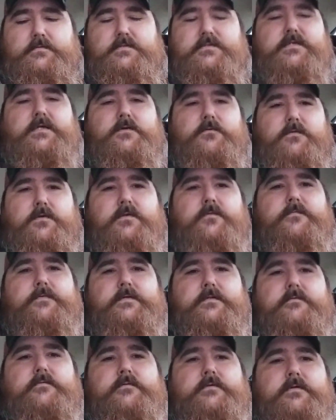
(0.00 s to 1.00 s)
get rid of
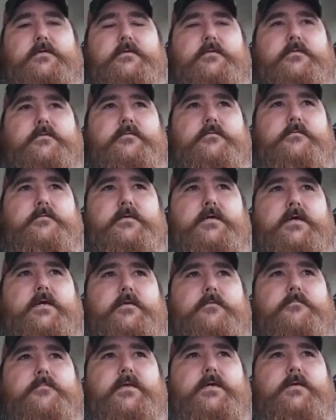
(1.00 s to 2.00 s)
it, and
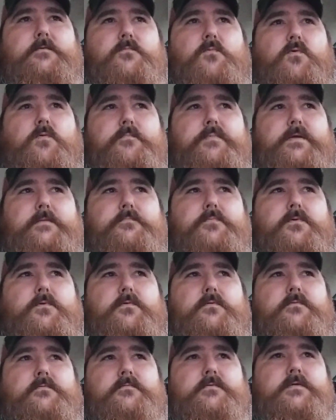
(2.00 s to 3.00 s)
make more
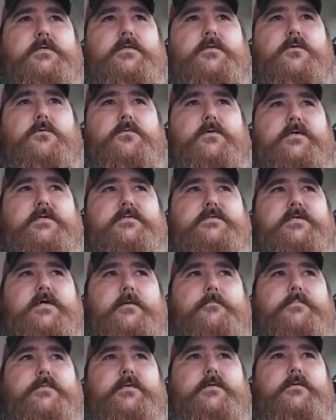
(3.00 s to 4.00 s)
people
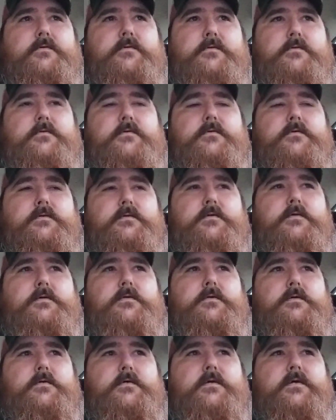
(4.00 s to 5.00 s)
accept
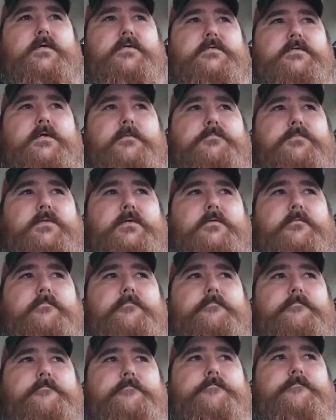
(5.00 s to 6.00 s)
it,
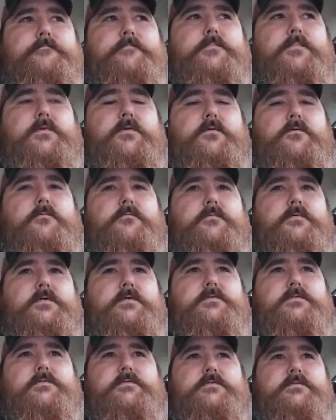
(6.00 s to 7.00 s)

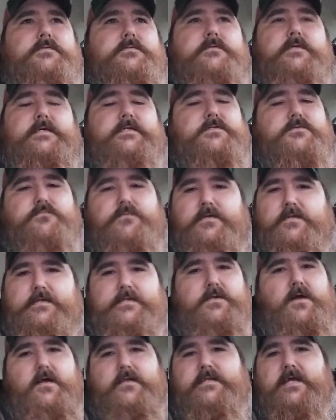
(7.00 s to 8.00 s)
because it's really
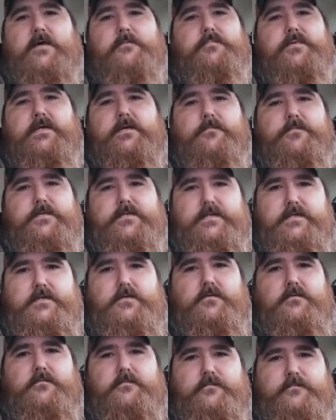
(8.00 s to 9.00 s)
not that big of a
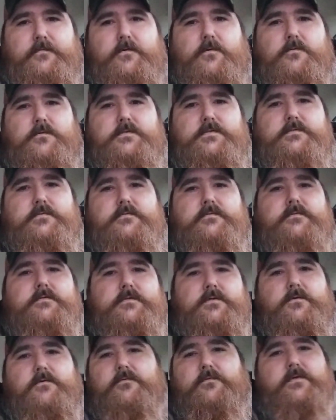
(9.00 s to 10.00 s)
deal, folks.
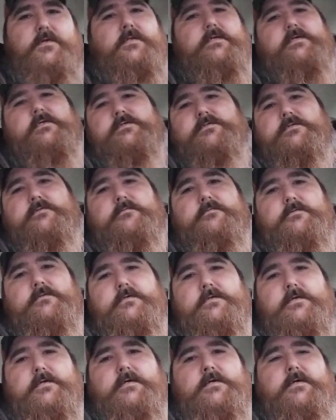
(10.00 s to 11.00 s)
It really isn't.
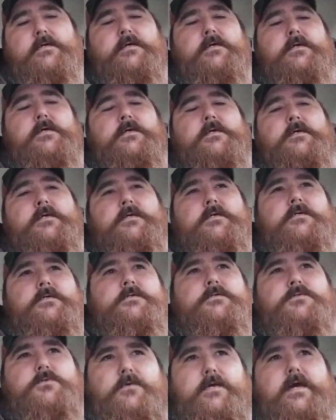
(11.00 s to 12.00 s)

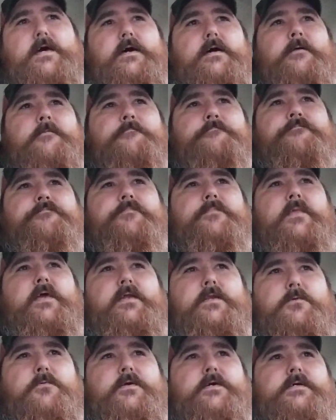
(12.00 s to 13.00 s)
So yeah,
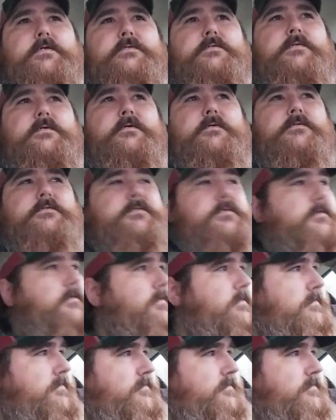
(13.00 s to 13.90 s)
anyways, it's a